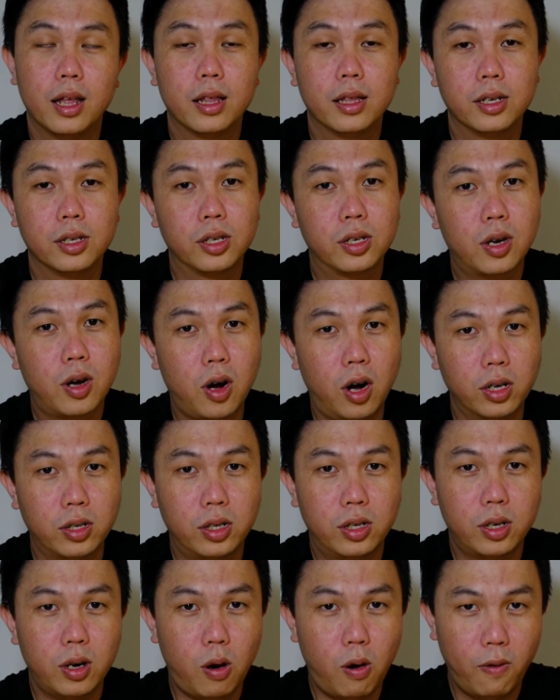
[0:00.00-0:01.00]
The
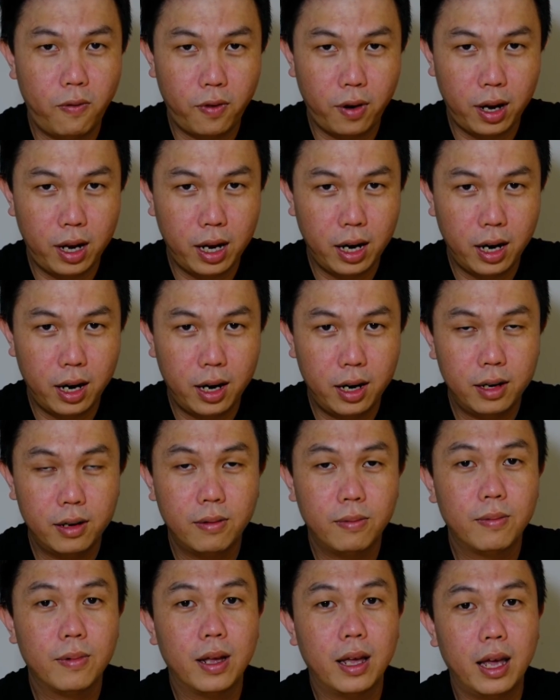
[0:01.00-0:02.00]
Scotch over here
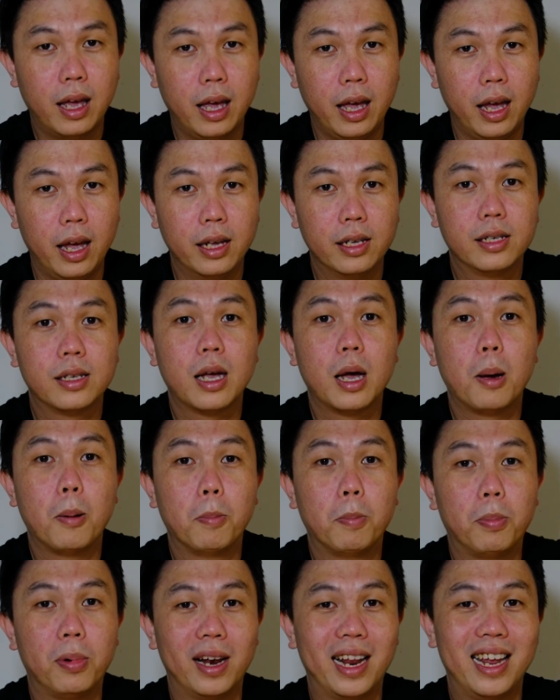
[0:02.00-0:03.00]
is
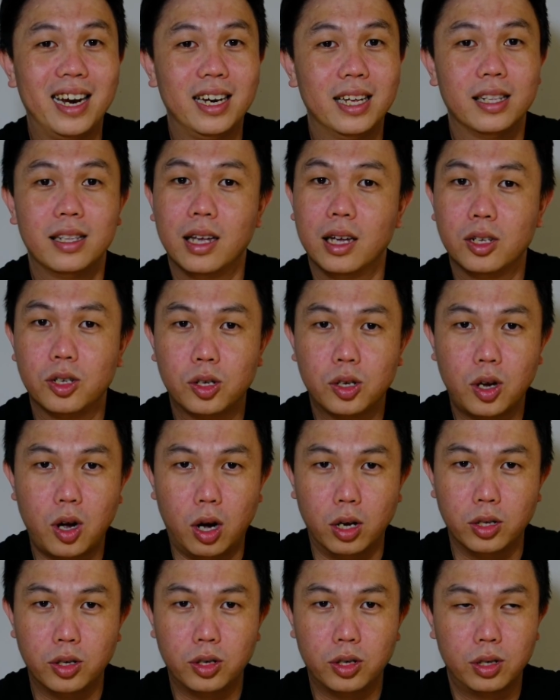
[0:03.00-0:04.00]
blended
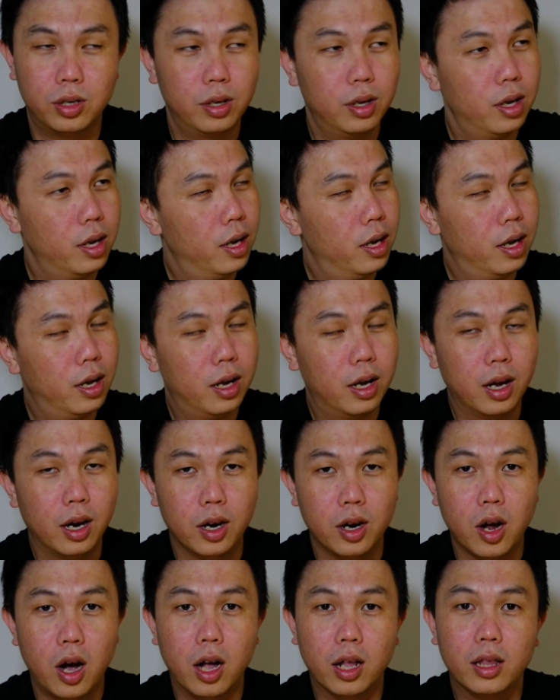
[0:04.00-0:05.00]
Scotch,
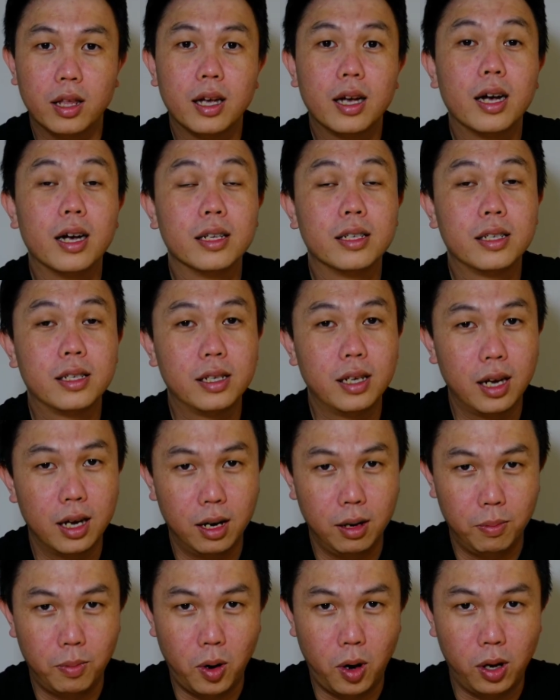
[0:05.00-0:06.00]
not a
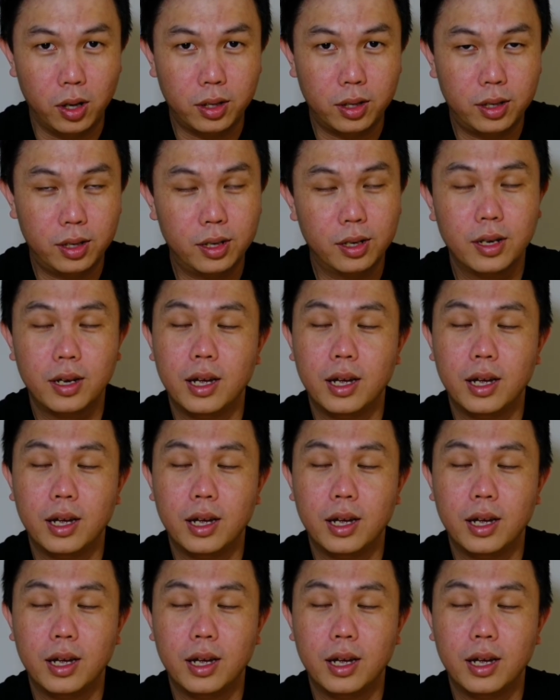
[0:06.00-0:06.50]
single malt.